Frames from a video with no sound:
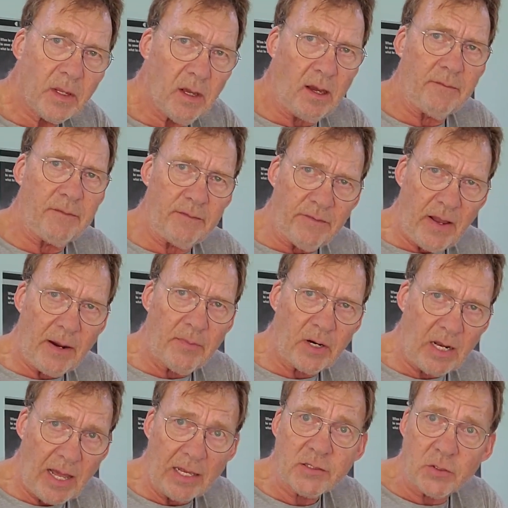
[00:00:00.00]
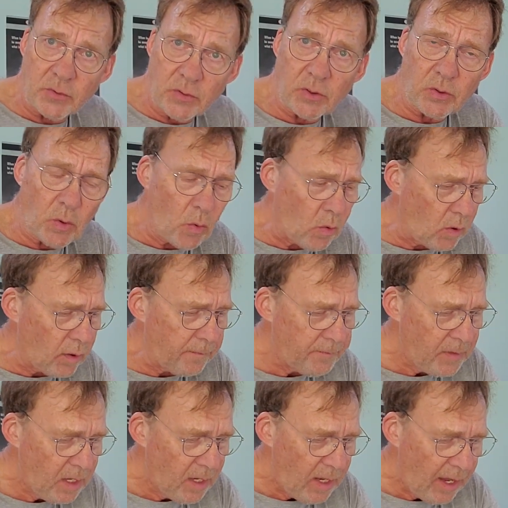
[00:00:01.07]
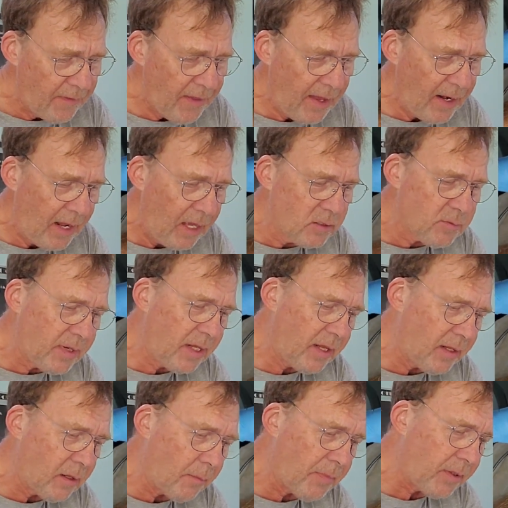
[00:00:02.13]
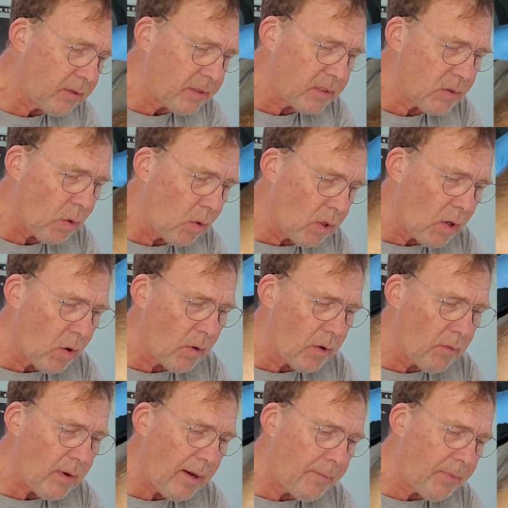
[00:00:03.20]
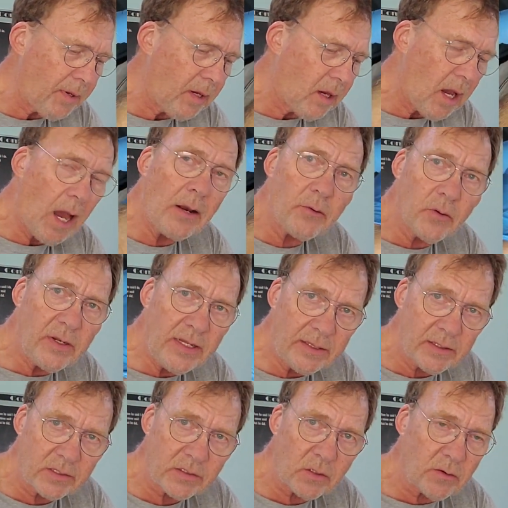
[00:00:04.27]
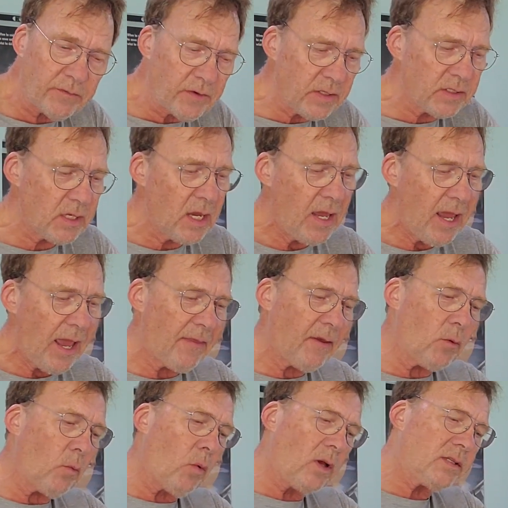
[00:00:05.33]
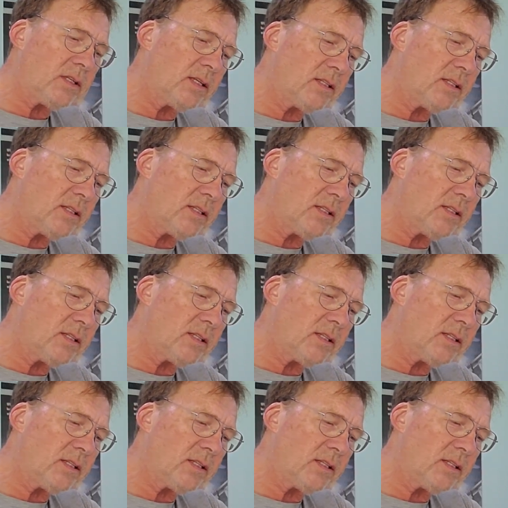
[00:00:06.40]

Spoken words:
of the fiberglass or the door. And that allows me then to build this whole corner up underneath the surface, and then once